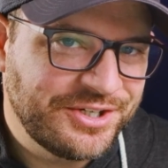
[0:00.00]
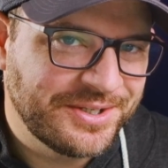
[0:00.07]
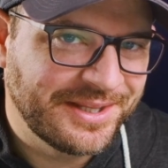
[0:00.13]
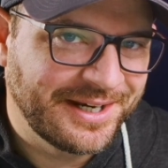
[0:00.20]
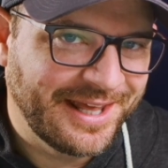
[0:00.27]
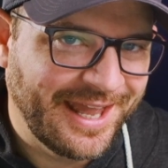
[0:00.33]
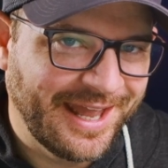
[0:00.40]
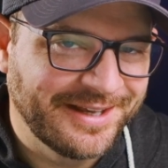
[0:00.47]

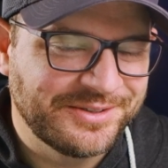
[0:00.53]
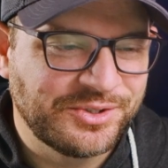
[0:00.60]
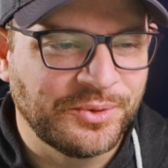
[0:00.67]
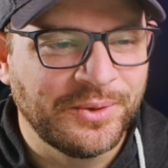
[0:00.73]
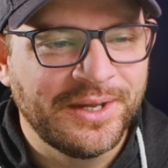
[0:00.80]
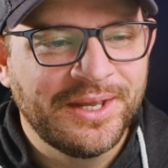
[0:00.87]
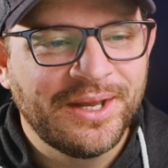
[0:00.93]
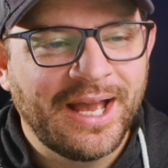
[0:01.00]
that it has? So
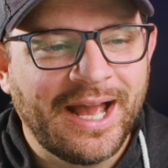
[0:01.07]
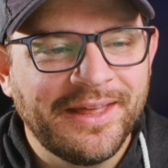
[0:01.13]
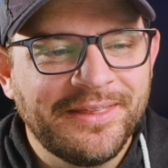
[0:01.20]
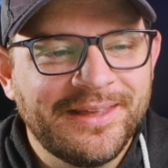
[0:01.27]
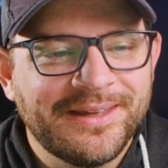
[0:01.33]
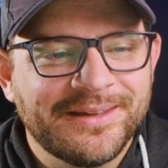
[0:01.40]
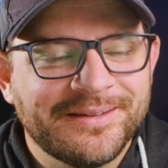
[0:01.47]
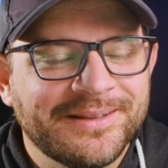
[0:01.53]
I
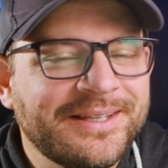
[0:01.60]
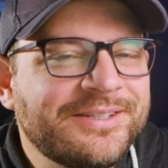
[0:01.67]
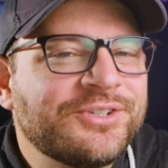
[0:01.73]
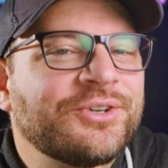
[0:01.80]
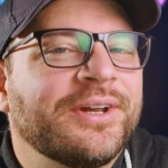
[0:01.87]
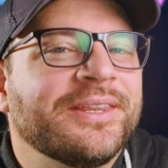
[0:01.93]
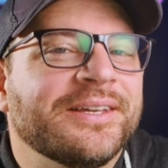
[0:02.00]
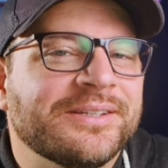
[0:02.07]
think let's
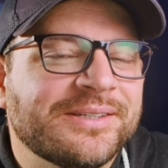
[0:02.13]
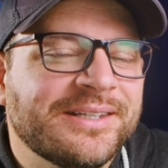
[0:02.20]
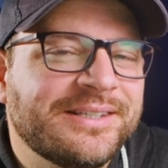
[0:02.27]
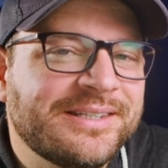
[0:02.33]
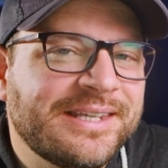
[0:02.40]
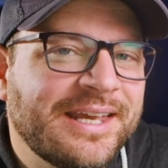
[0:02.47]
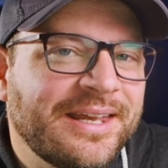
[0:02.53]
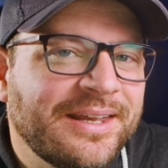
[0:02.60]
try this. Let's
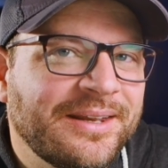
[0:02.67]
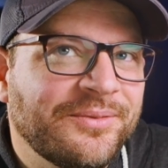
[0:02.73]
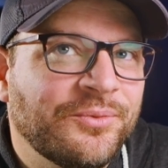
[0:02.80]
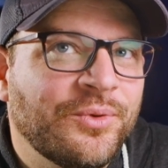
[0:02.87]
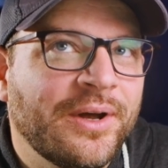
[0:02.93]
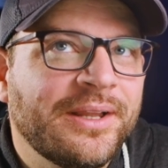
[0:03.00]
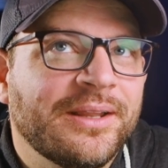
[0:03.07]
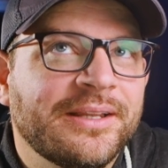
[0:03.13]
say,
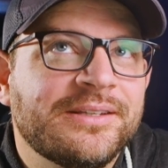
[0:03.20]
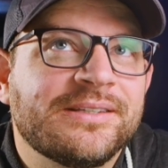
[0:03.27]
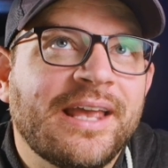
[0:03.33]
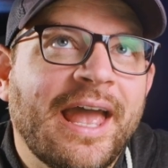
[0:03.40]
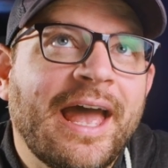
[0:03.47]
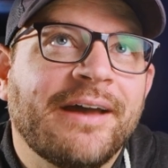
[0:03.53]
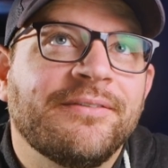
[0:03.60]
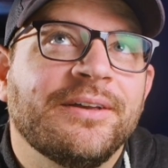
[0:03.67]
let's
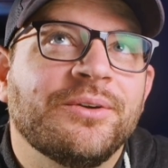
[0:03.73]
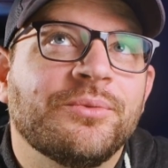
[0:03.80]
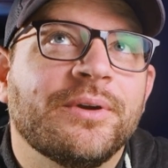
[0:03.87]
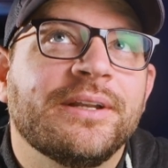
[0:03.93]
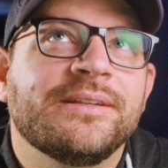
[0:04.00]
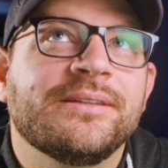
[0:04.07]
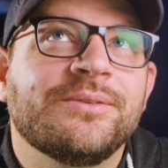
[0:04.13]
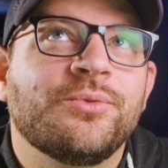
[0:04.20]
have it
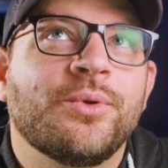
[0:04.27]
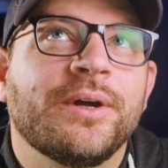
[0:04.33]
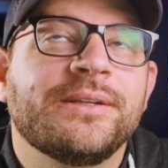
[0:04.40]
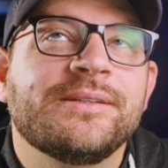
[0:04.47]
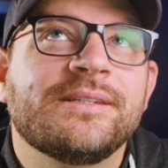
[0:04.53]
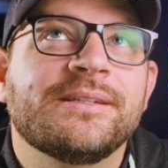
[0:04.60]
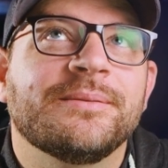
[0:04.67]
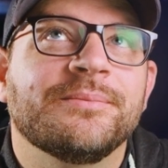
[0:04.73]

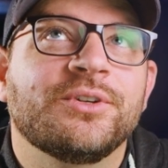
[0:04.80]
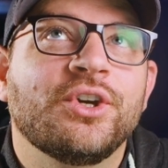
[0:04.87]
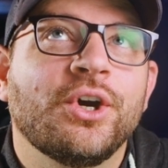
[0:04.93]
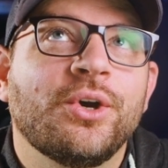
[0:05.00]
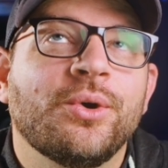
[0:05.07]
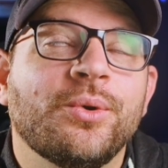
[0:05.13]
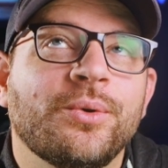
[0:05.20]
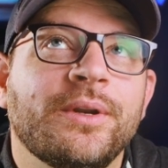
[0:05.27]
run some
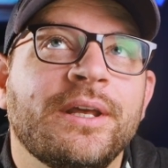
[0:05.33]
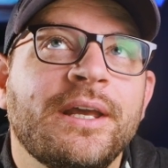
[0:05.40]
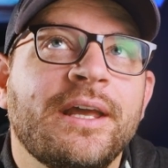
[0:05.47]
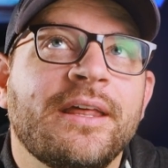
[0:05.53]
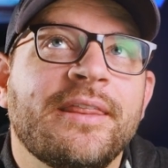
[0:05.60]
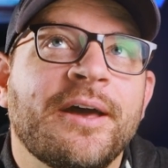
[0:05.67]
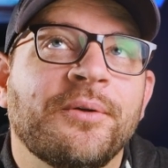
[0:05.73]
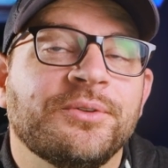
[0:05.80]
code
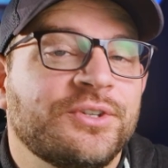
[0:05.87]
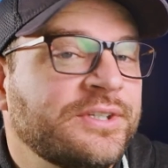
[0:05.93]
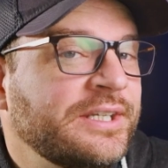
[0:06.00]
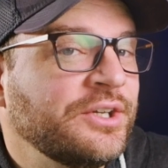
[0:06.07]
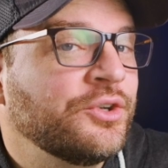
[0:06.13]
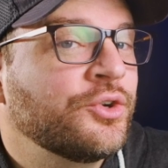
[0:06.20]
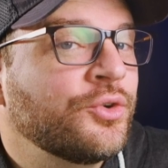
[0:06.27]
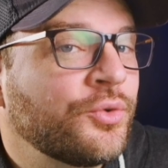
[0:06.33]
that will just
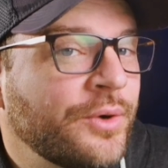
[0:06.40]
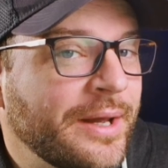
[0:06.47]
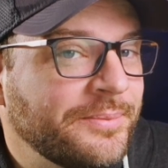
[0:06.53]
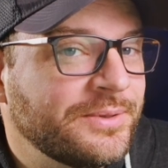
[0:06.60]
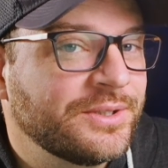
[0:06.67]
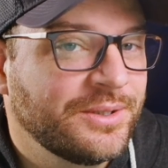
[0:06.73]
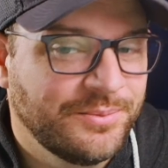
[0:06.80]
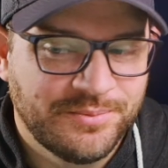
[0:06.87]

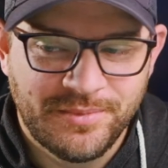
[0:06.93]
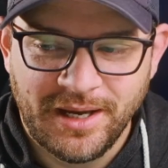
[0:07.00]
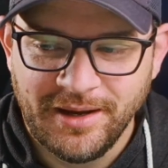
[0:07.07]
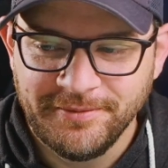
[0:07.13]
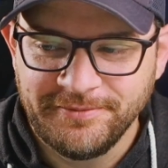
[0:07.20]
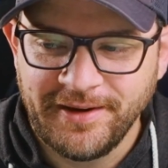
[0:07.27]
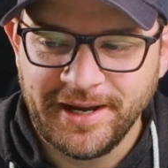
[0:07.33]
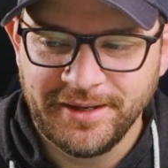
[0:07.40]
encrypt
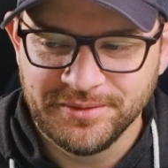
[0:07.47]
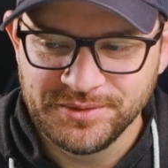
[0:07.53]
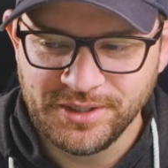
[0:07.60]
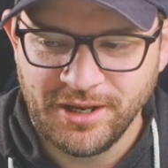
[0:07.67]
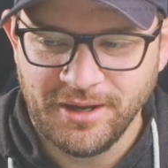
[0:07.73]
files on